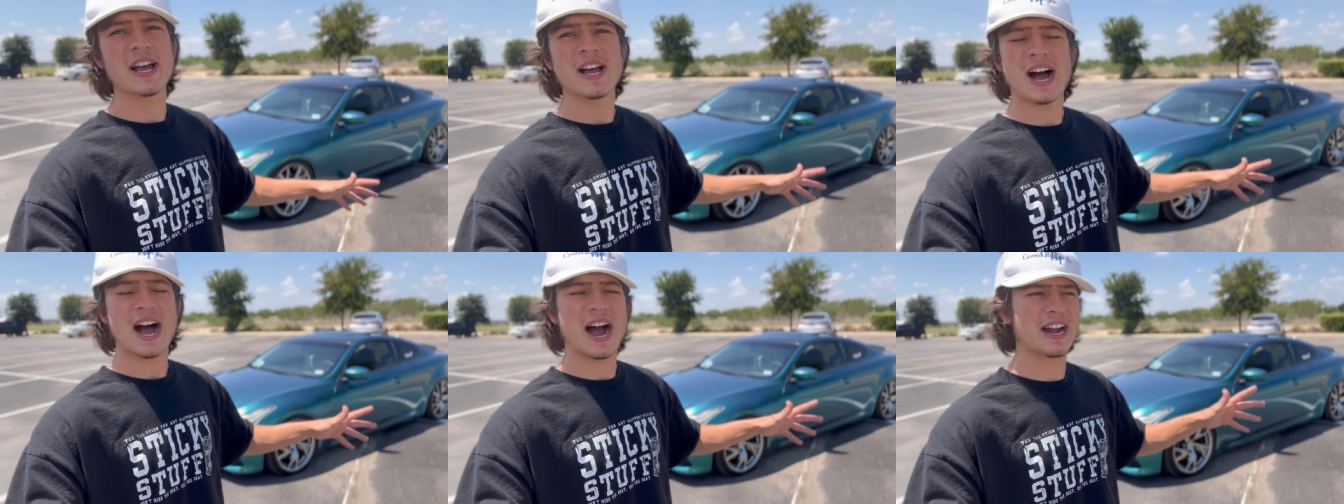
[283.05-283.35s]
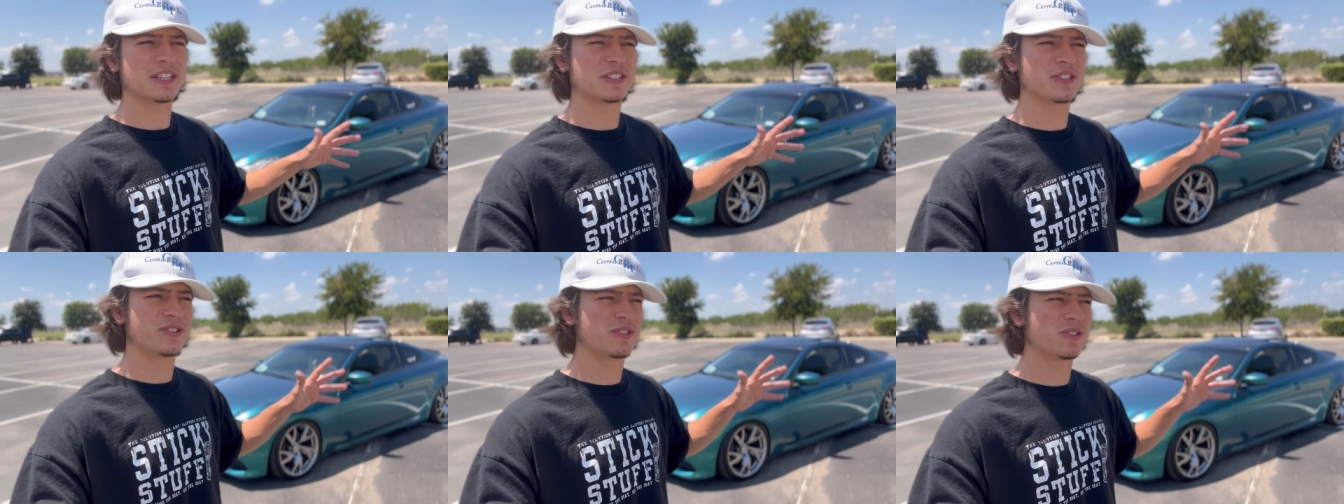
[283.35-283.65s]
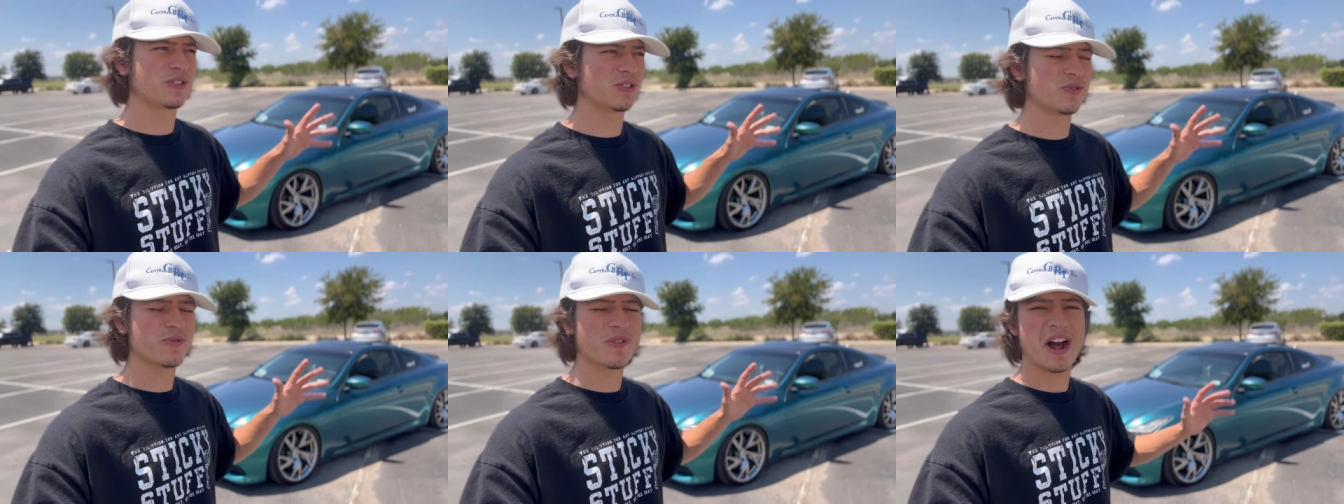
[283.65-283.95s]
I
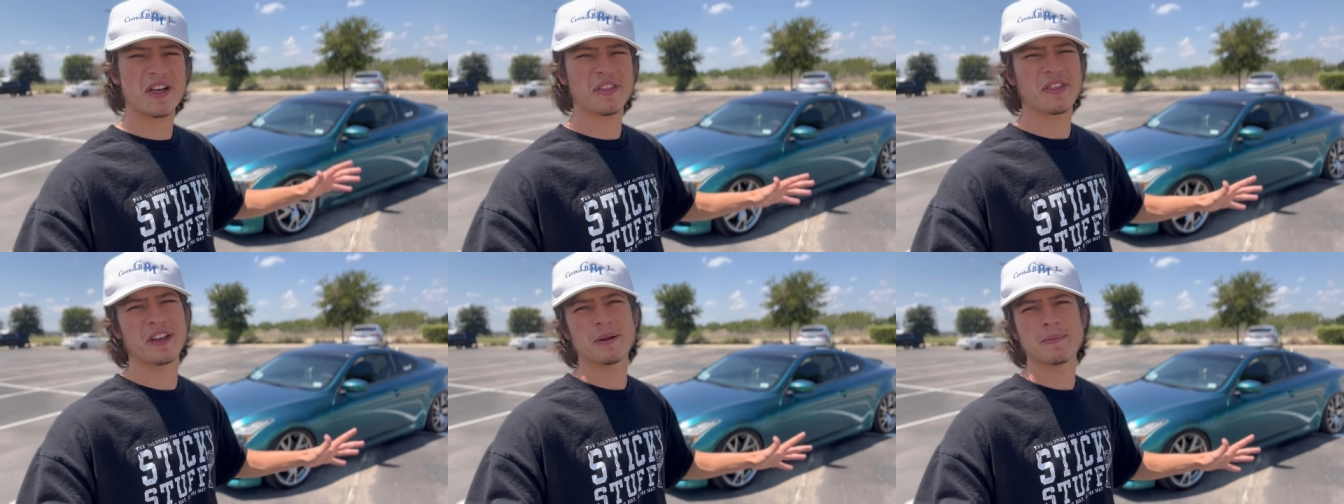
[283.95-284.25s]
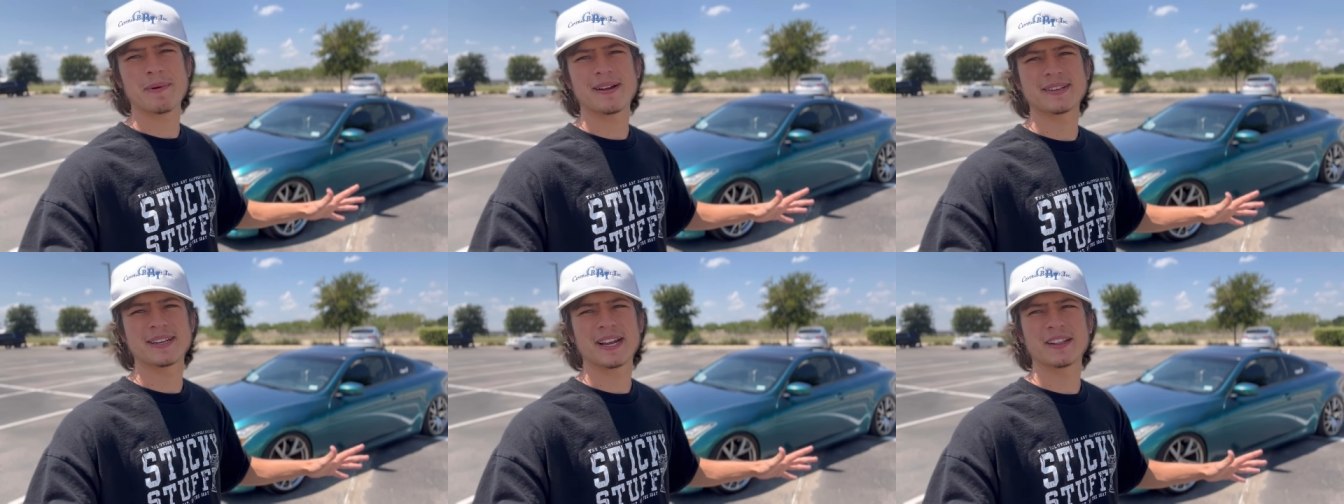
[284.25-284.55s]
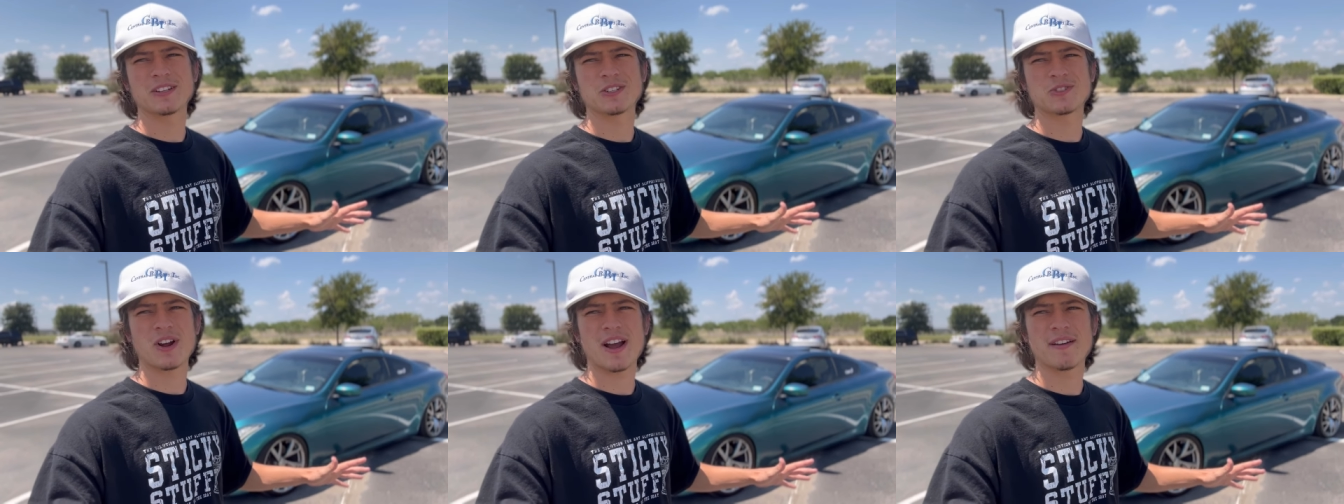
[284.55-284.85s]
do not think about
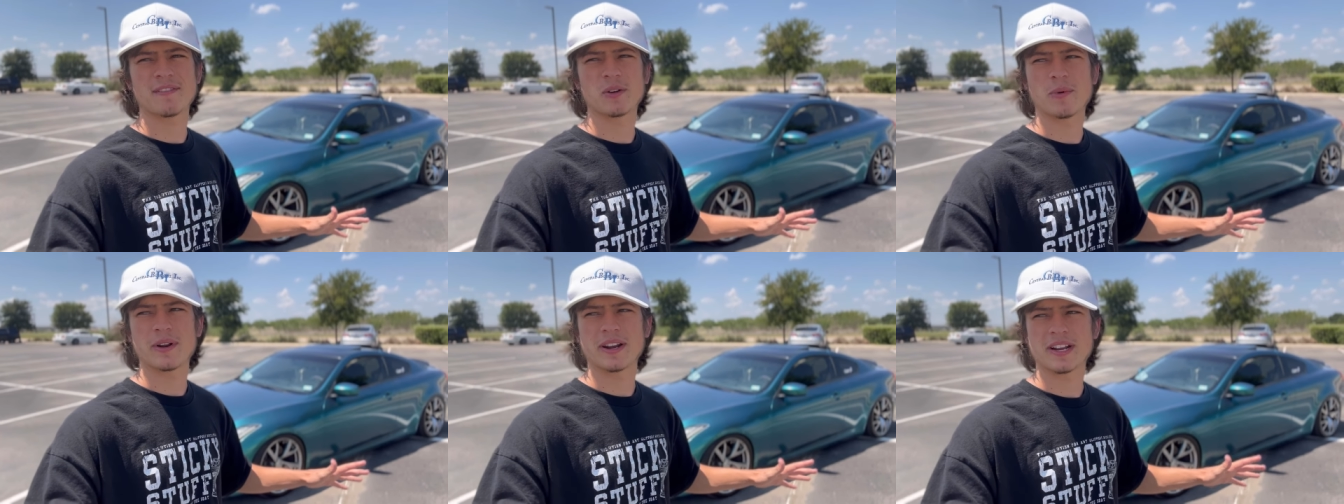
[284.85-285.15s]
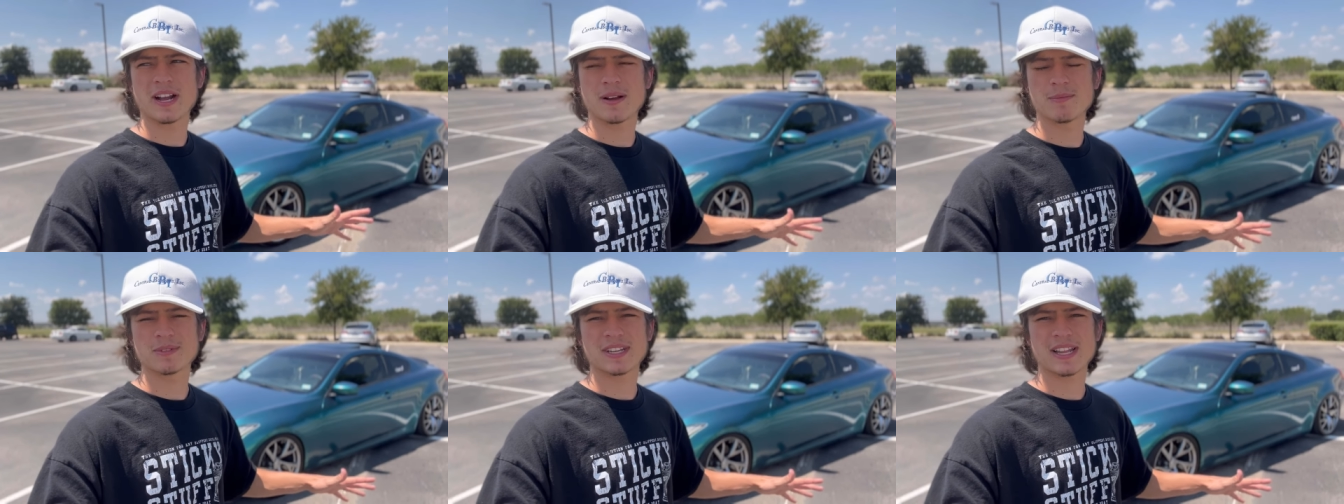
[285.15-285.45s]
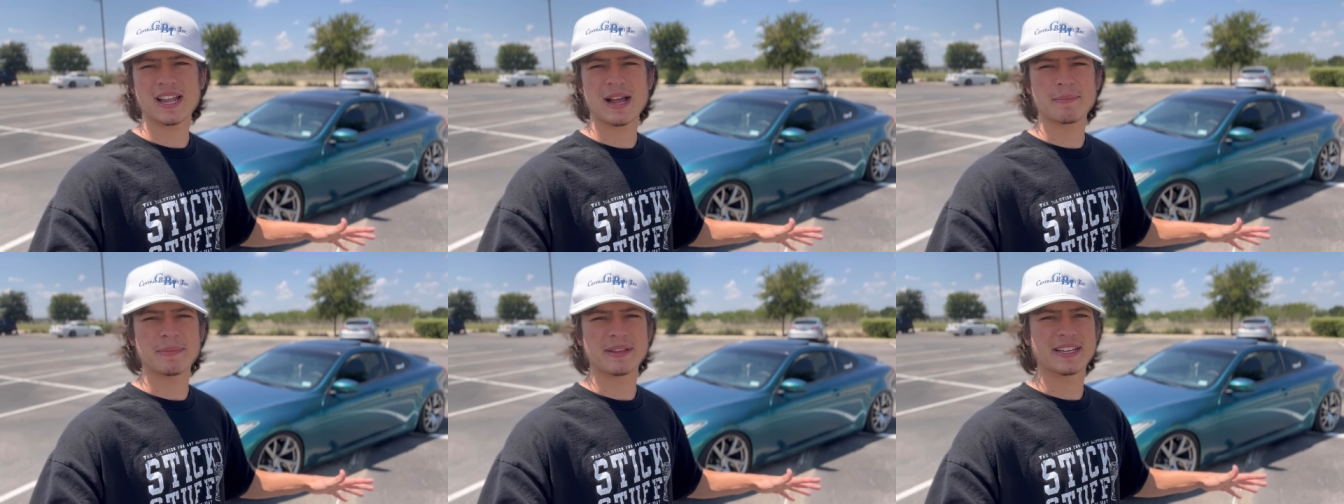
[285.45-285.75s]
daily driving when it comes to
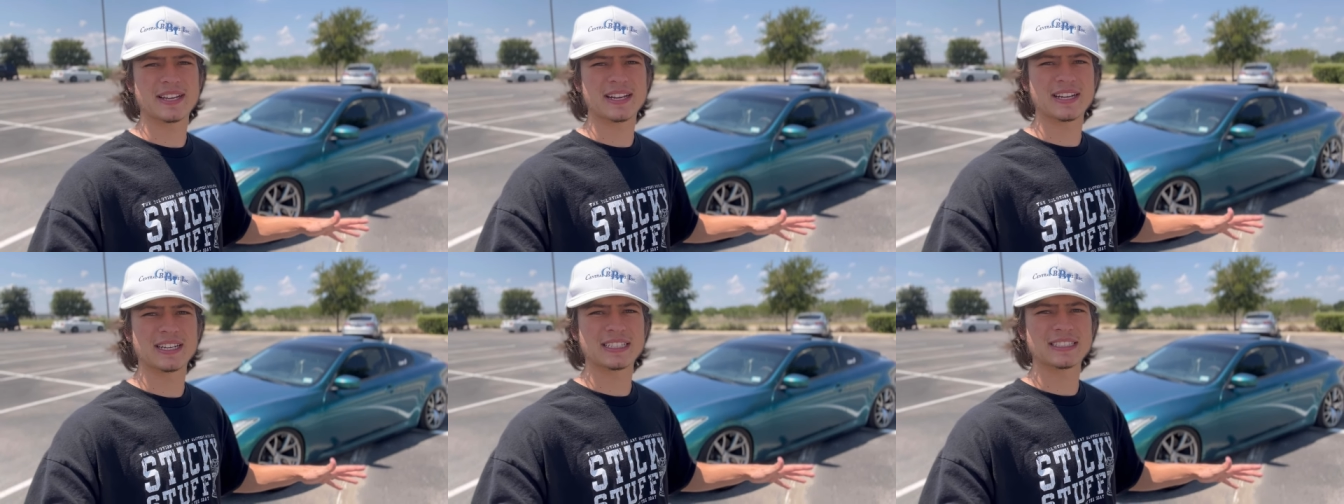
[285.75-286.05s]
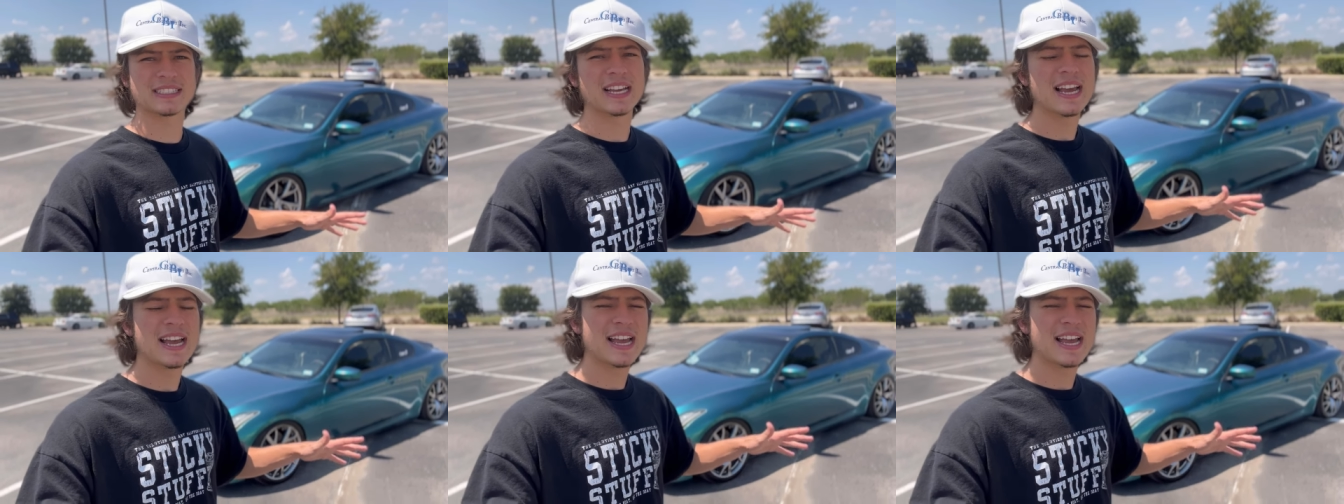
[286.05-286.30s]
that because